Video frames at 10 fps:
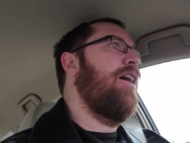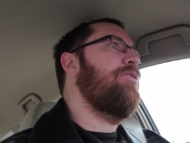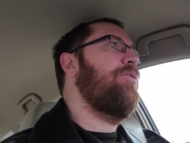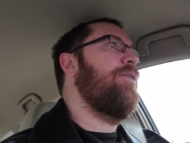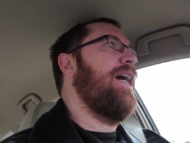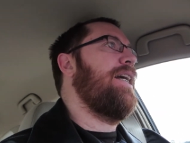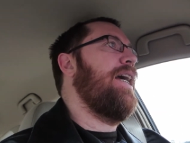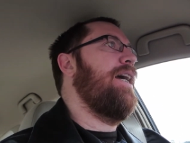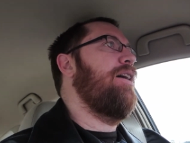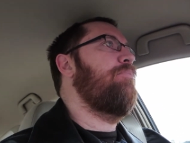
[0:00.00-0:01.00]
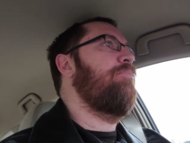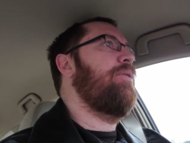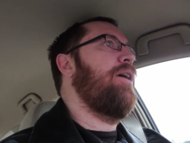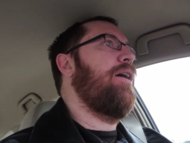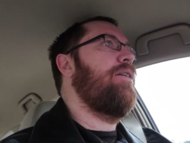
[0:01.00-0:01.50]
I'll do what I can,
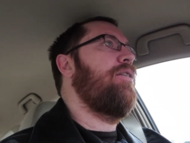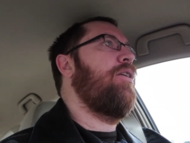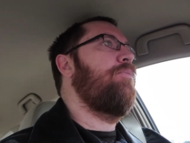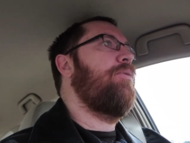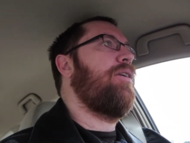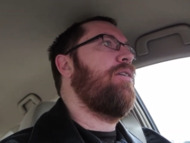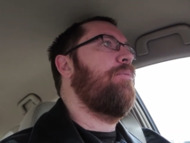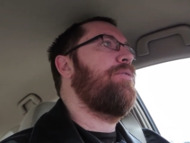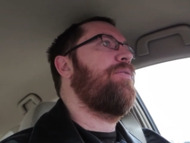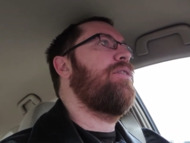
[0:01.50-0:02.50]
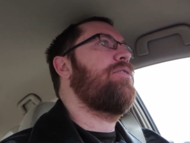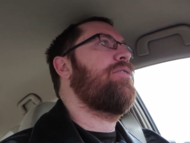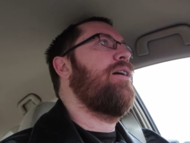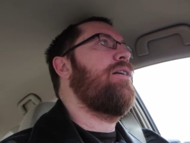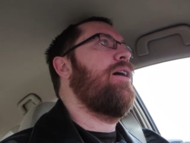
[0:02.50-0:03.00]
but homework comes
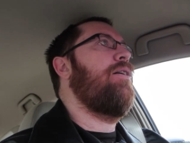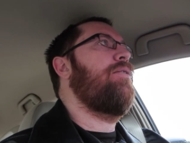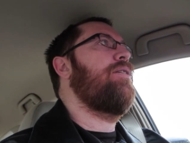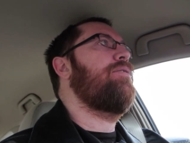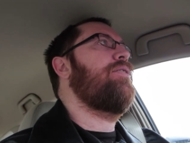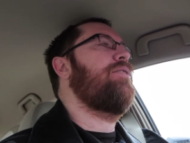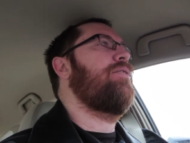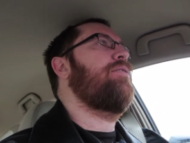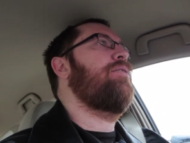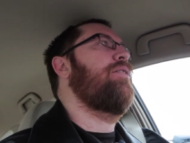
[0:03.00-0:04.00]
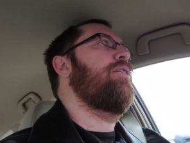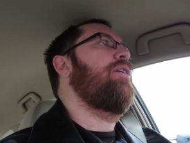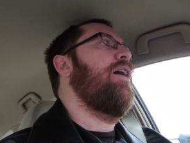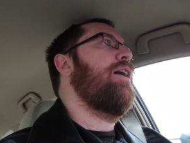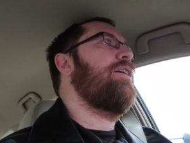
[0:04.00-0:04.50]
first right now. And until
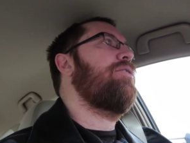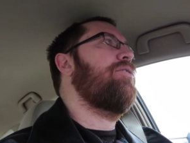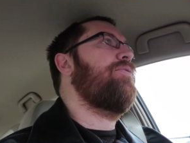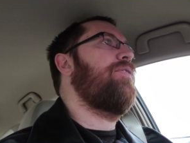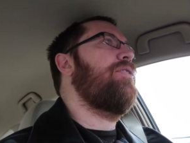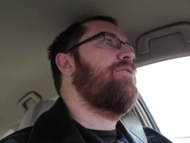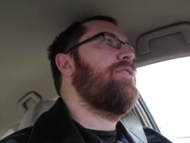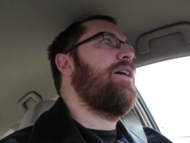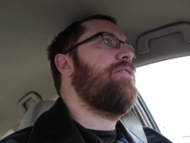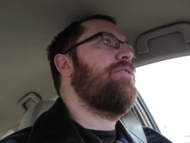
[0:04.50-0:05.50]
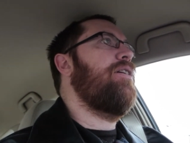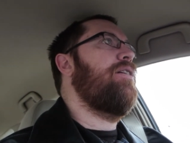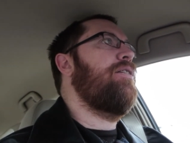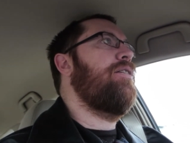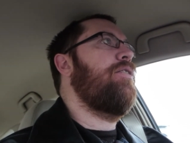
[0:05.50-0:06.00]
I get this first test
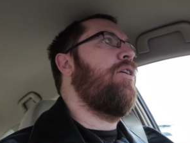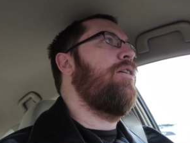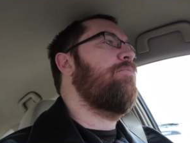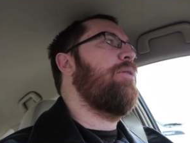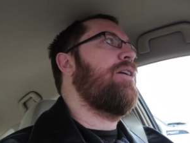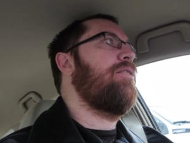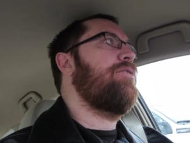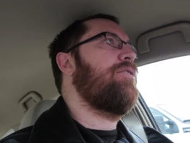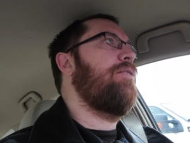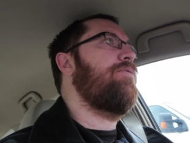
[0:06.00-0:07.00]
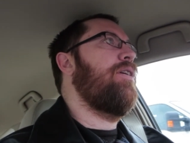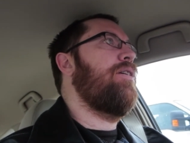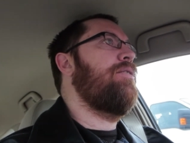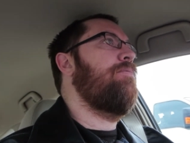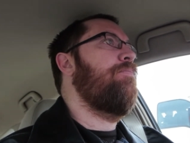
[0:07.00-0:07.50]
done and all of my English stuff
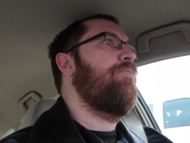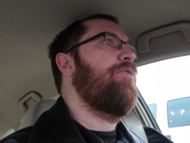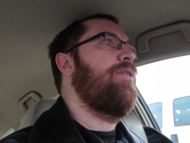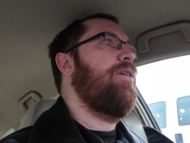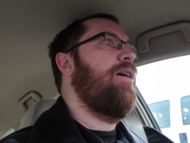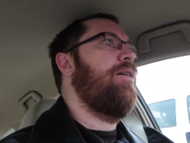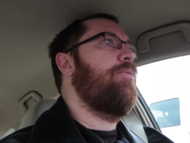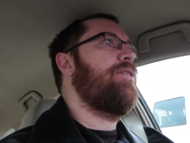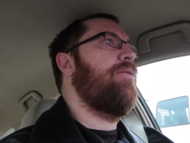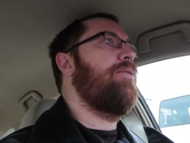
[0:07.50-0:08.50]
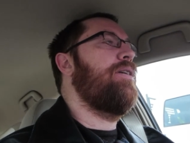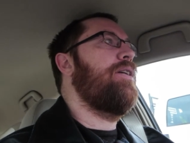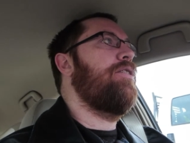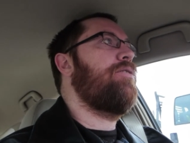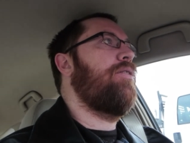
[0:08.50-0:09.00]
done, uh, which I really
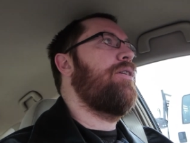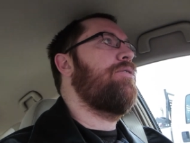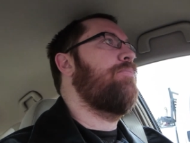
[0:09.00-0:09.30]
need to turn in